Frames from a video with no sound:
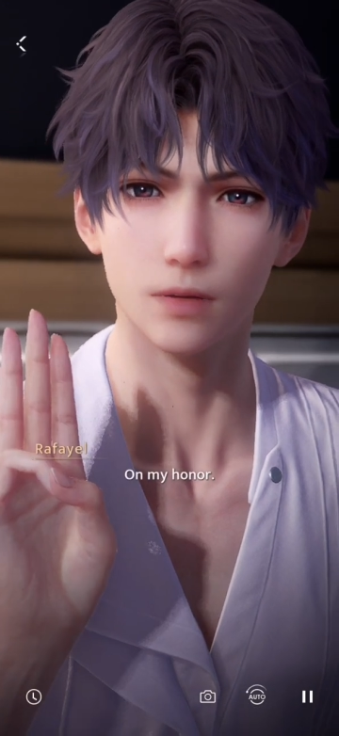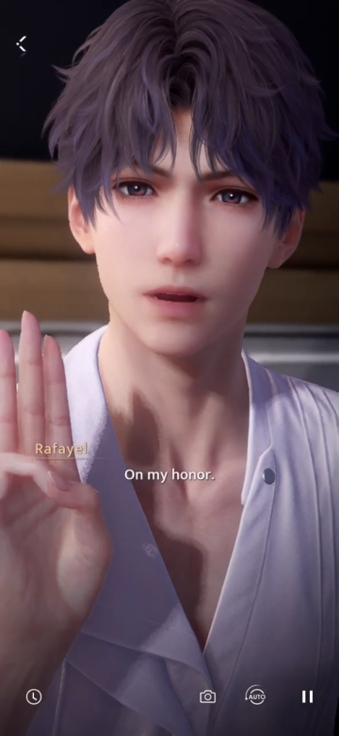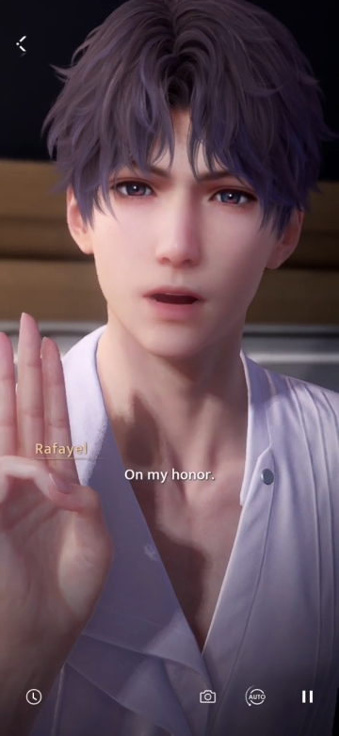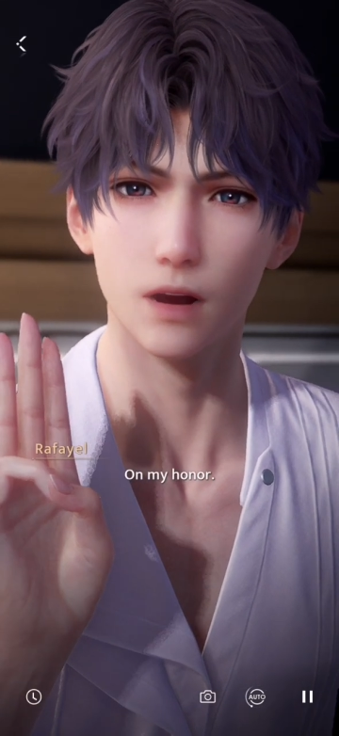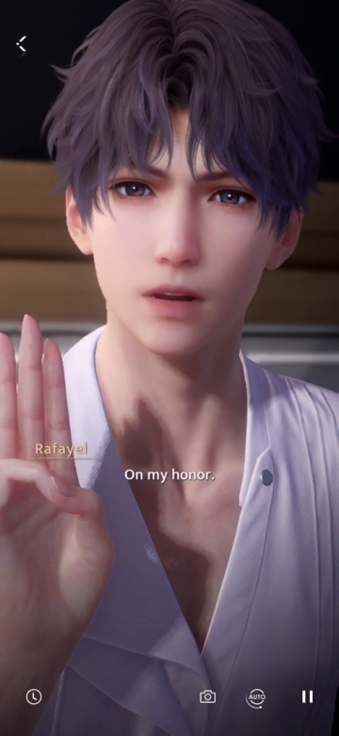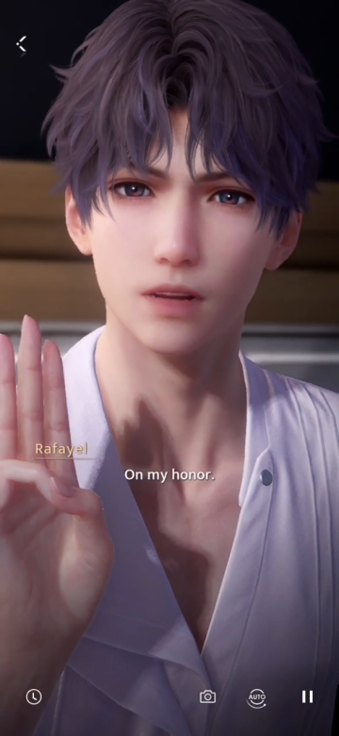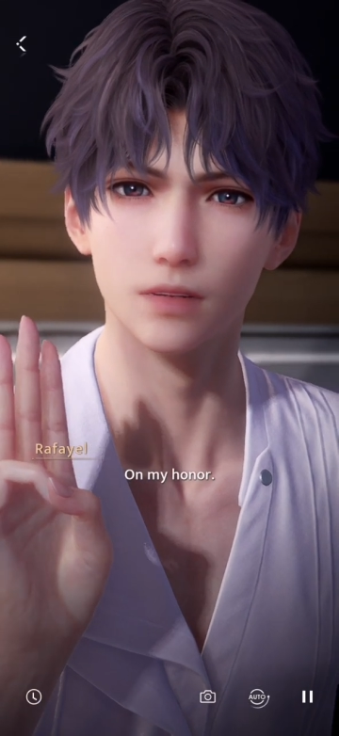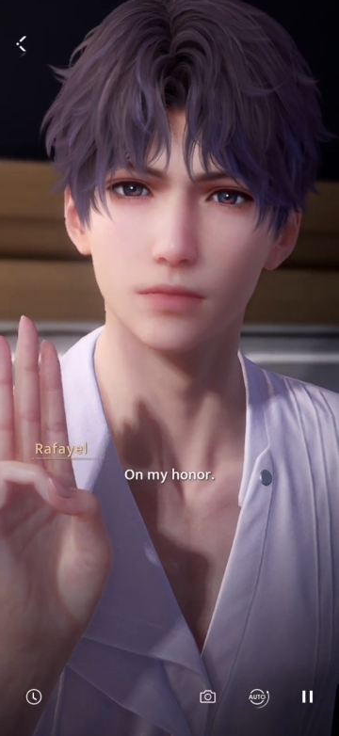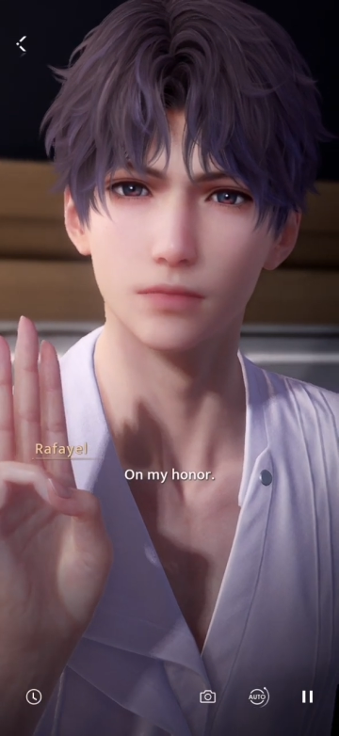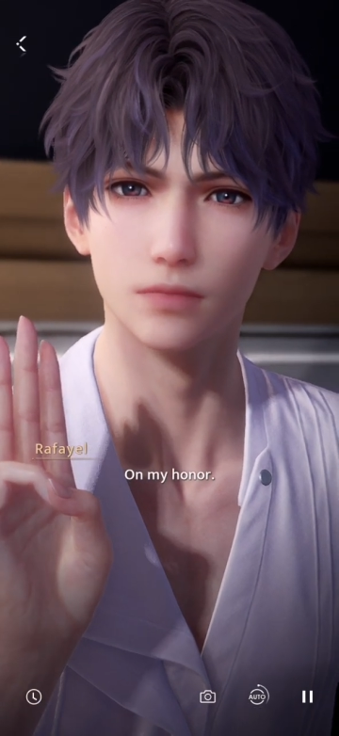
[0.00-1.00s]
On my
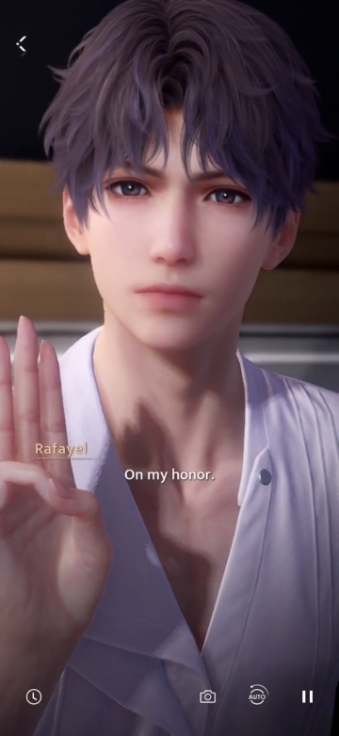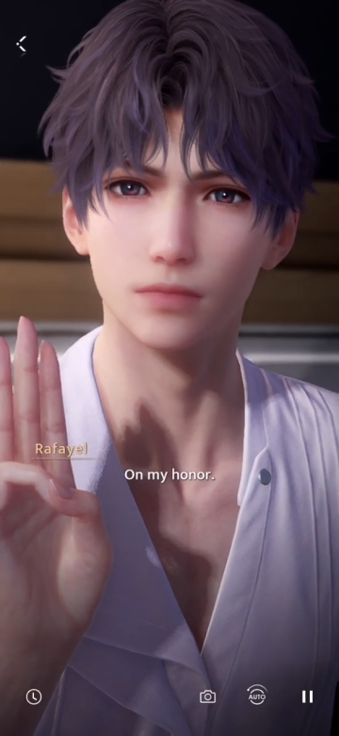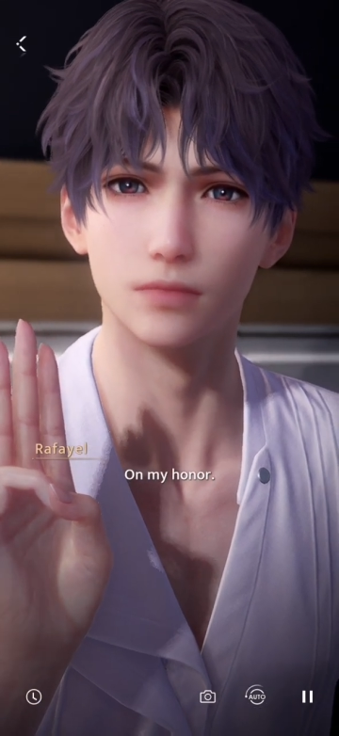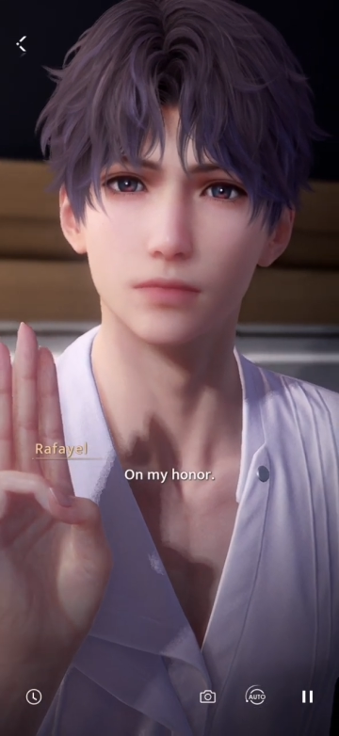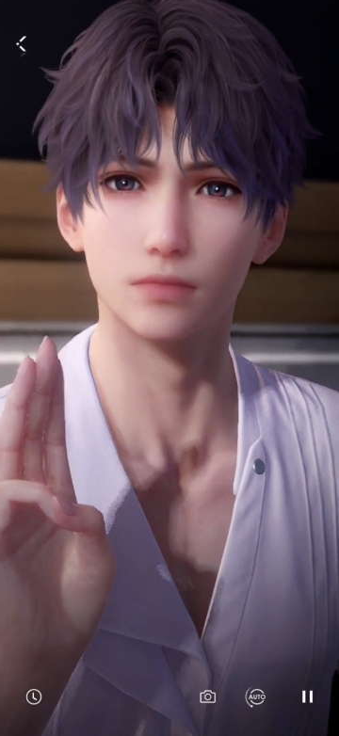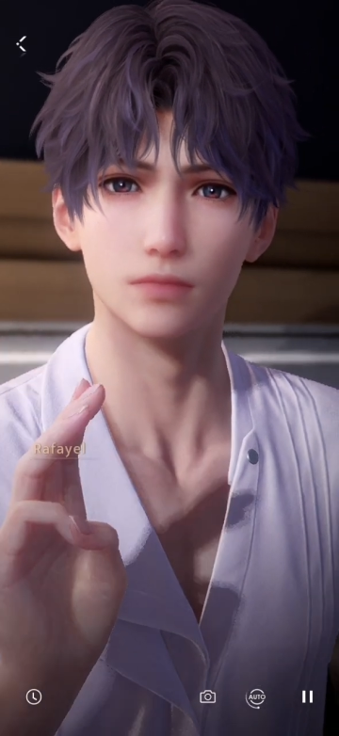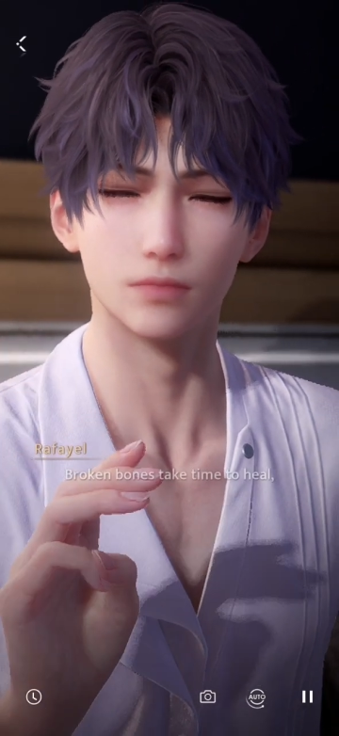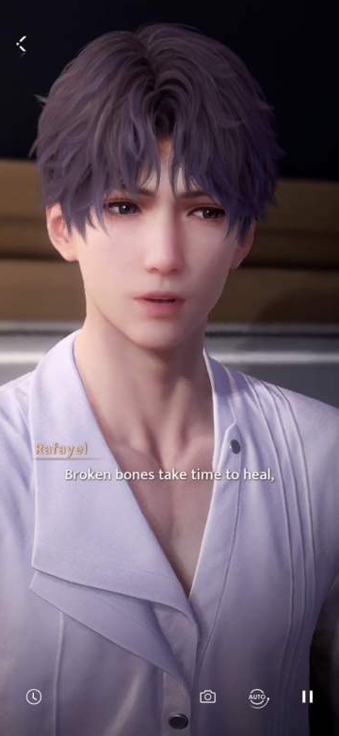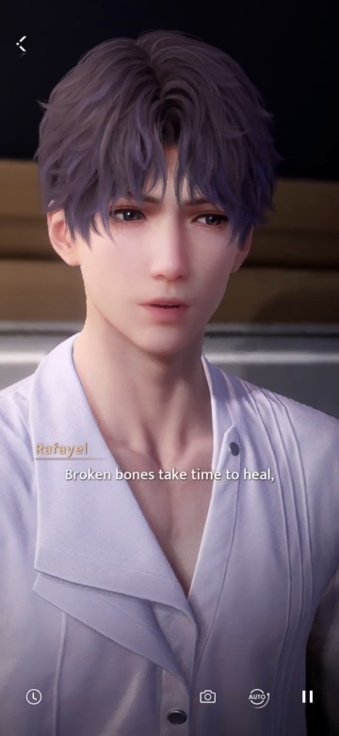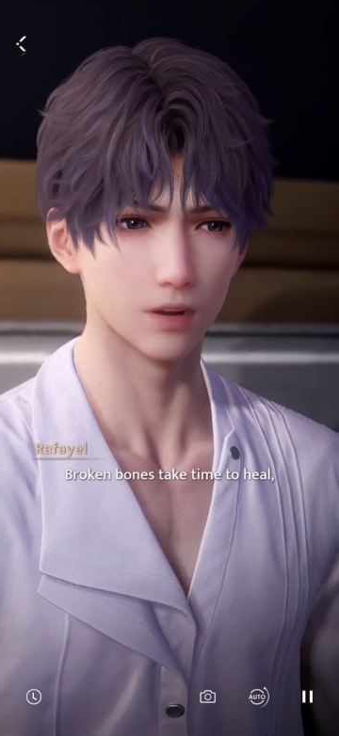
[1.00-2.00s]
honor.
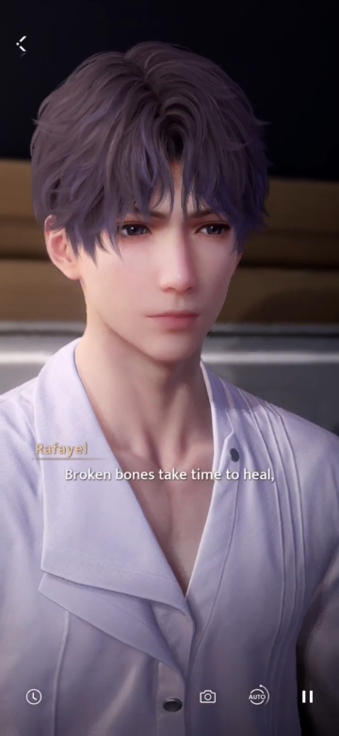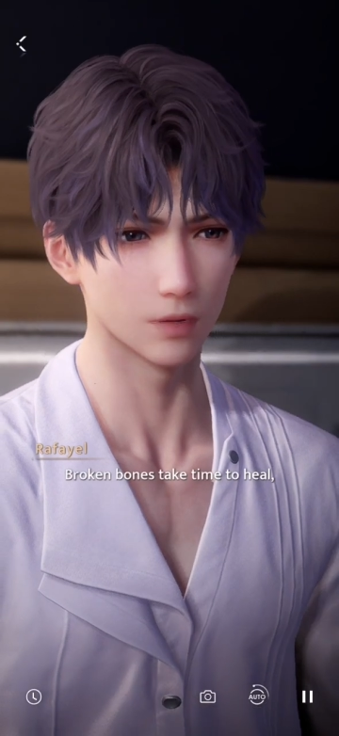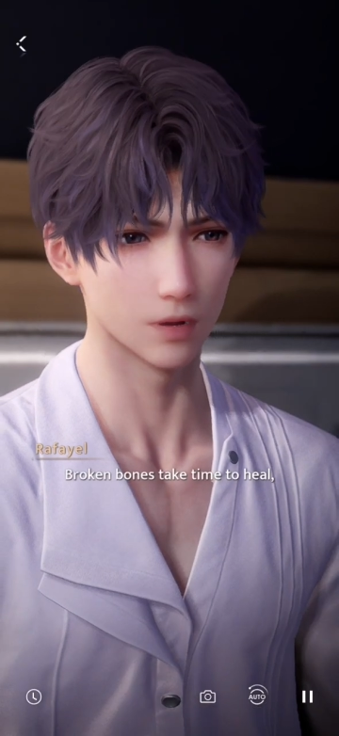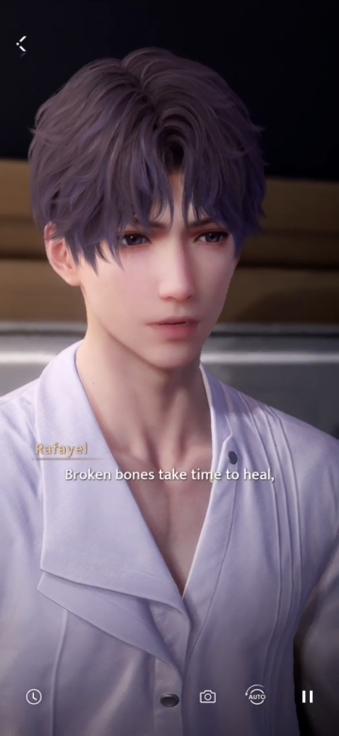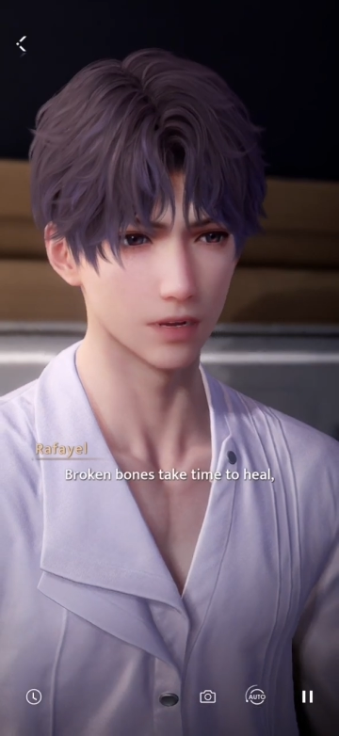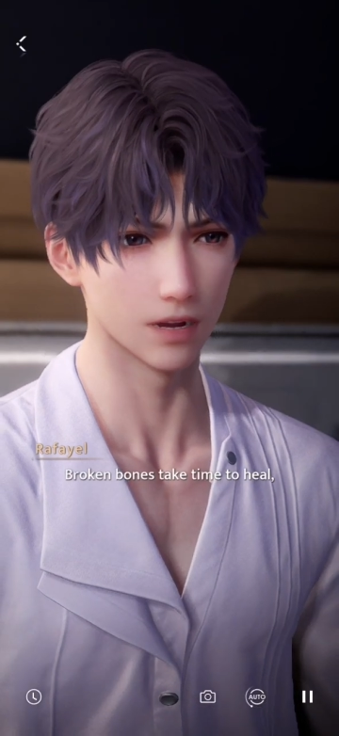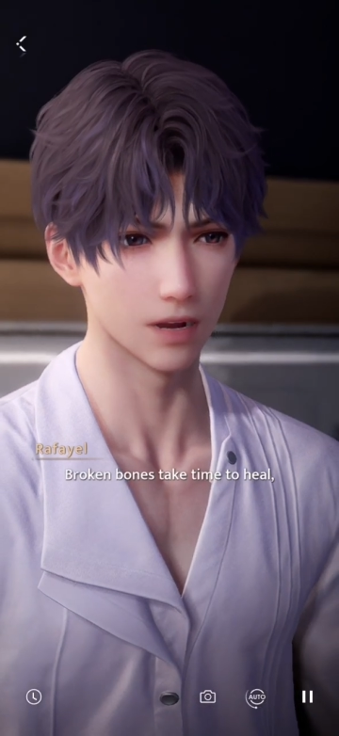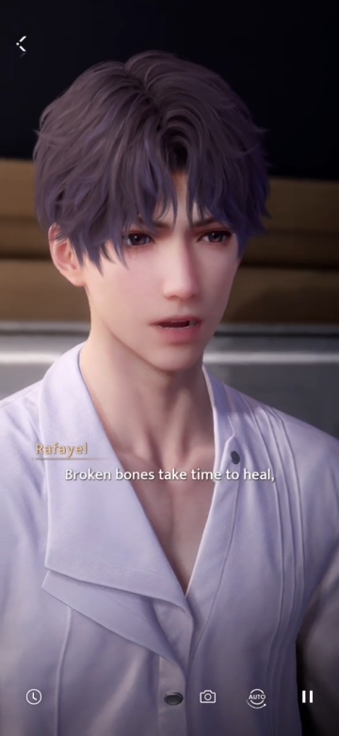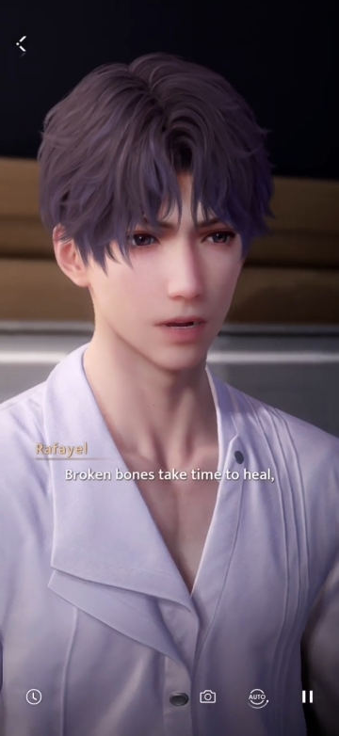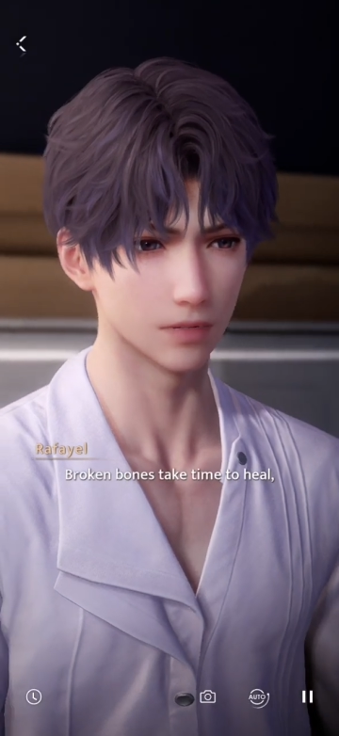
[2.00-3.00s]
Broken bones
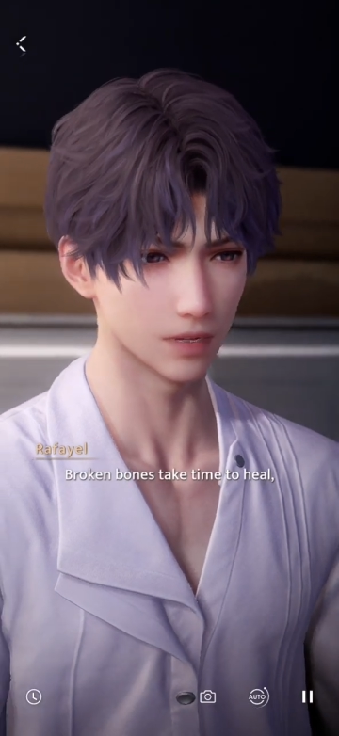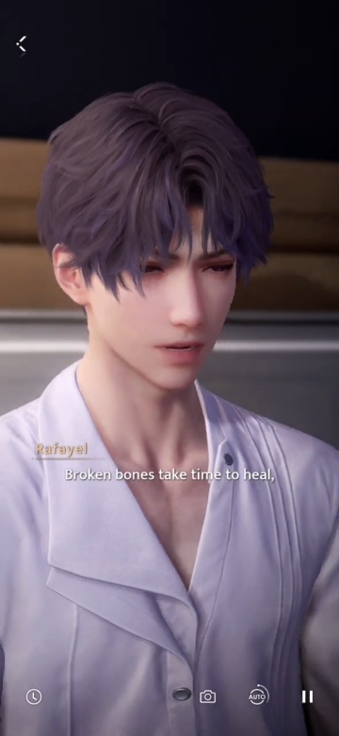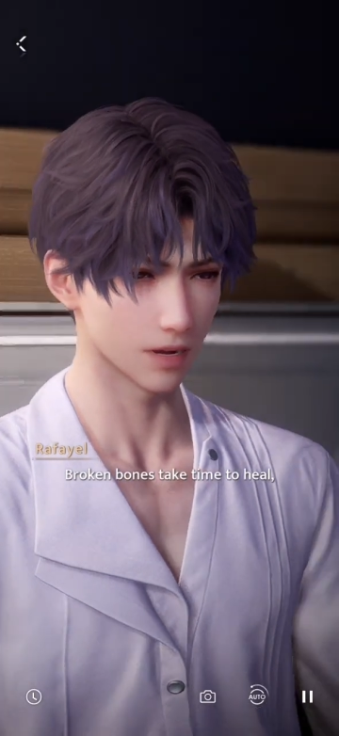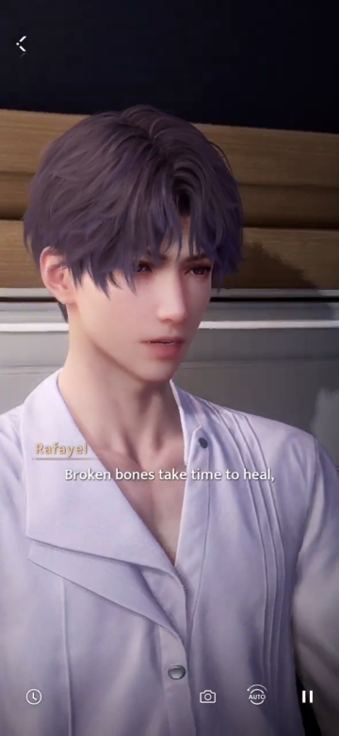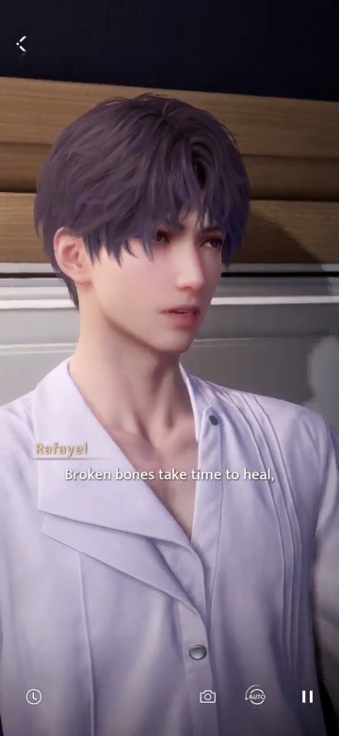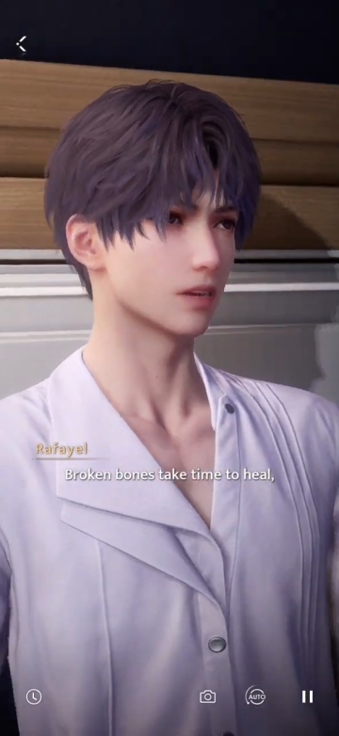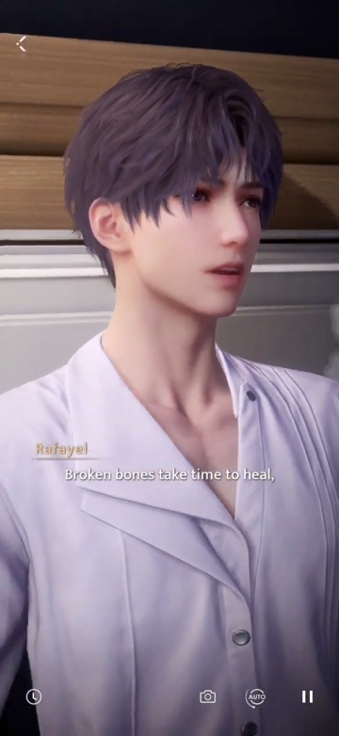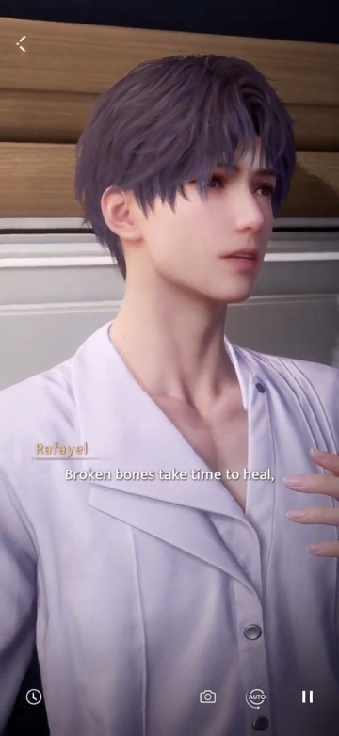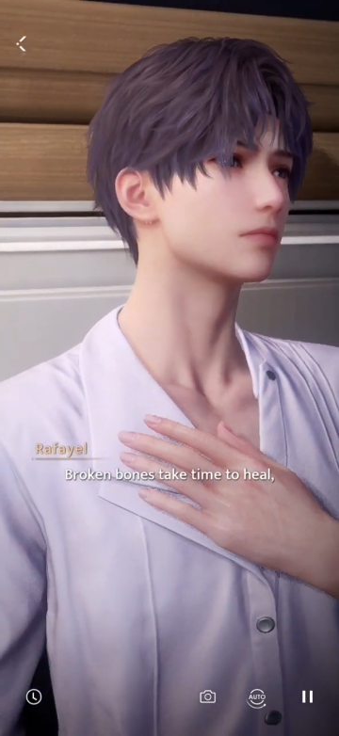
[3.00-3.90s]
take time to heal,